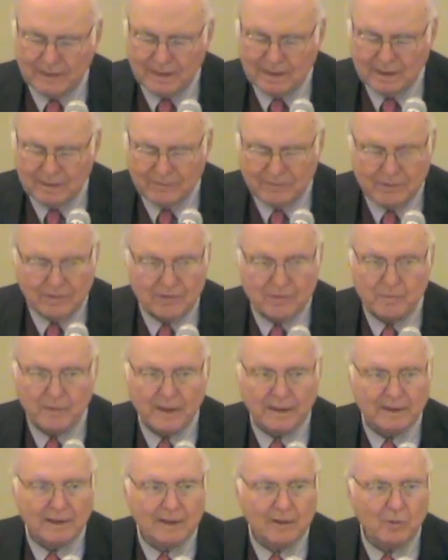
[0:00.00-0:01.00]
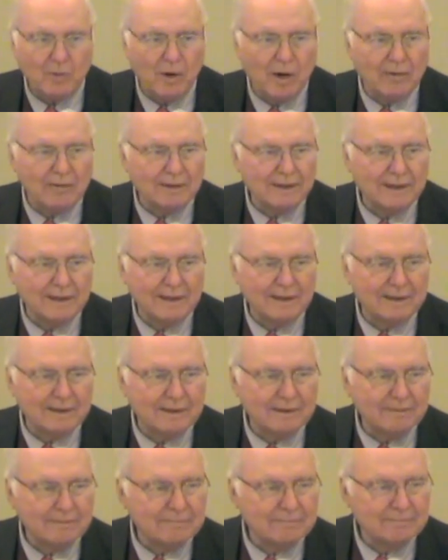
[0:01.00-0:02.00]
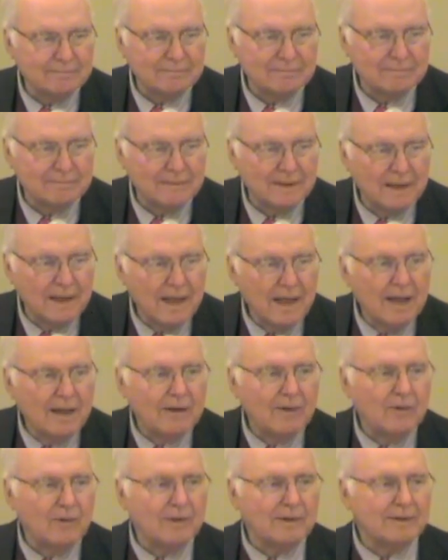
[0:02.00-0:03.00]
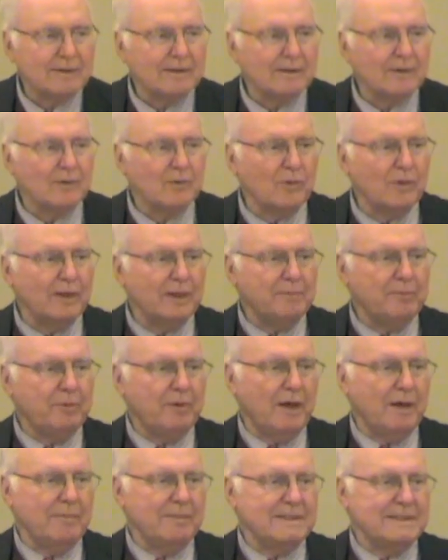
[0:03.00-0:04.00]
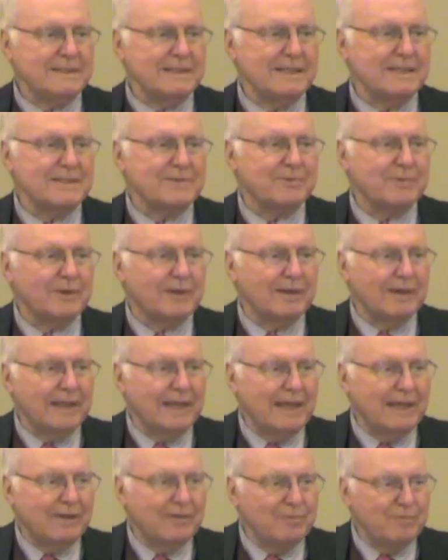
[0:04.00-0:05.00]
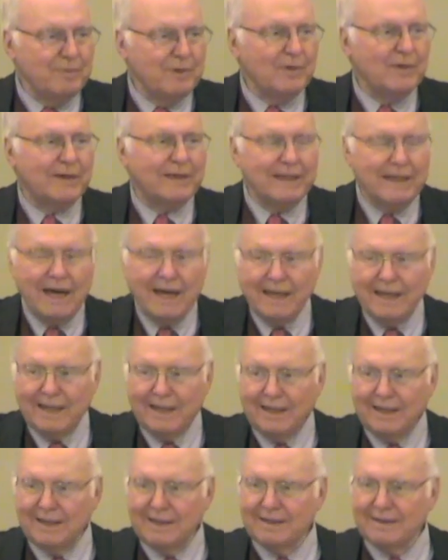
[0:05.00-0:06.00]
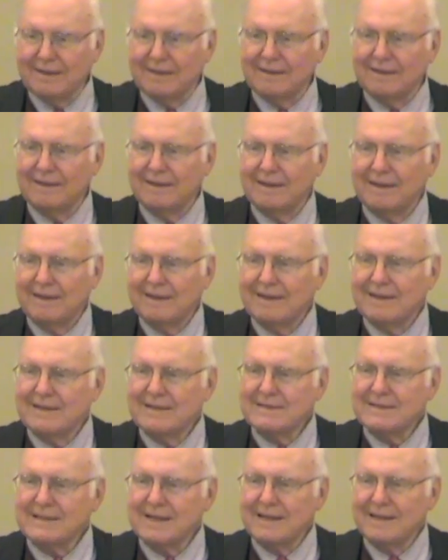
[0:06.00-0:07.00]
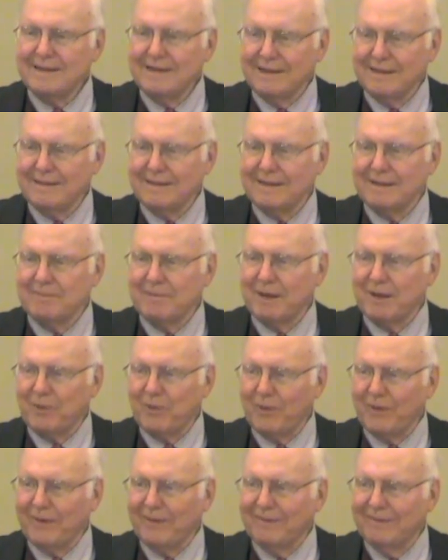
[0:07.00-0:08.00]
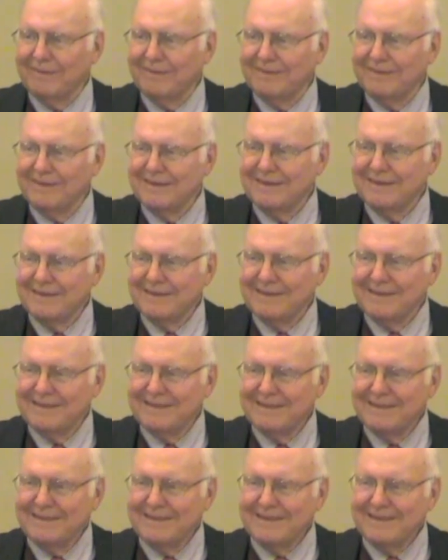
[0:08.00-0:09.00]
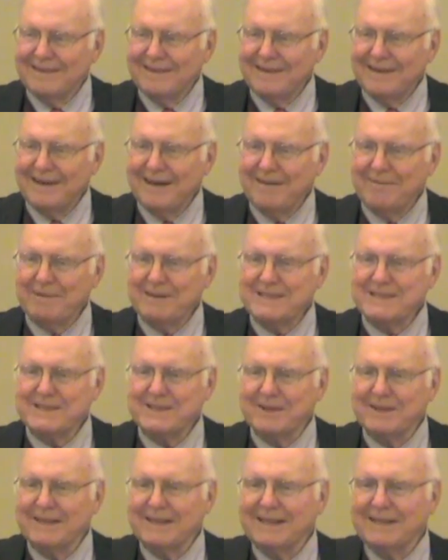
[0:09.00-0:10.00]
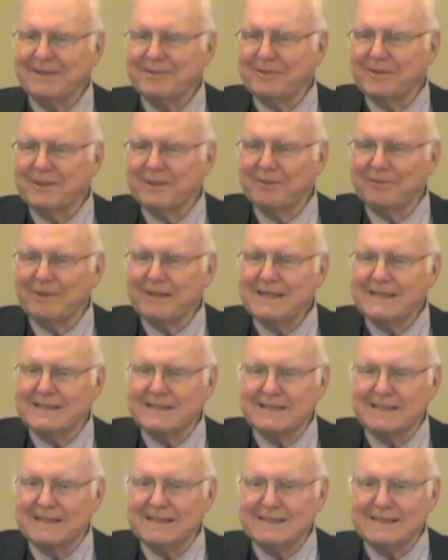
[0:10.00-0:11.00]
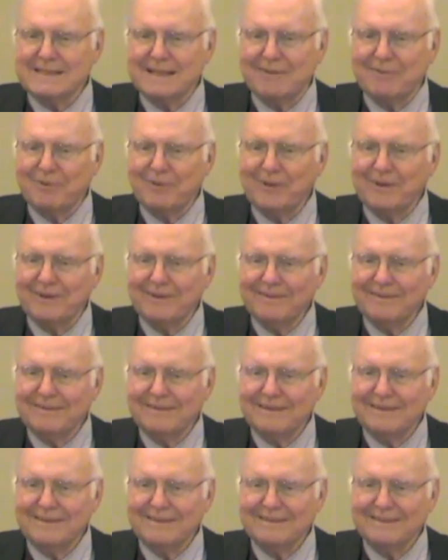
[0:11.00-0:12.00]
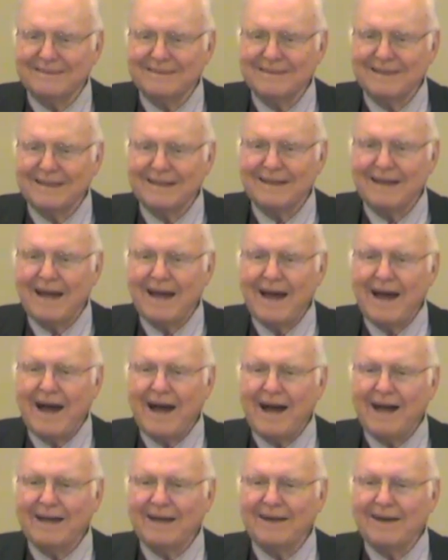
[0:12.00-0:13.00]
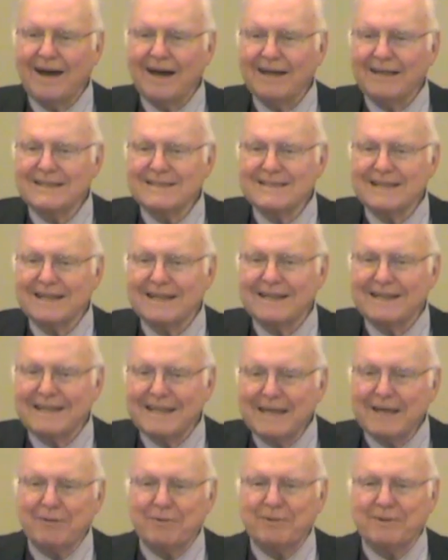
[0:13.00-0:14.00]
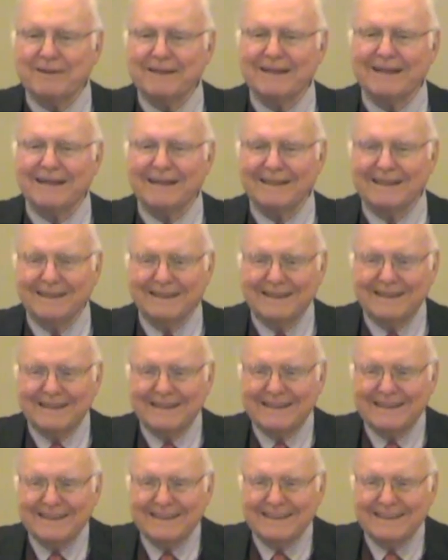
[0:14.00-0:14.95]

If you expect equality. Look, the Lord promised Israel a land of milk and honey, said nothing about oil. I mean, it's the only country in the region that doesn't have oil. Our God is not an equal God. the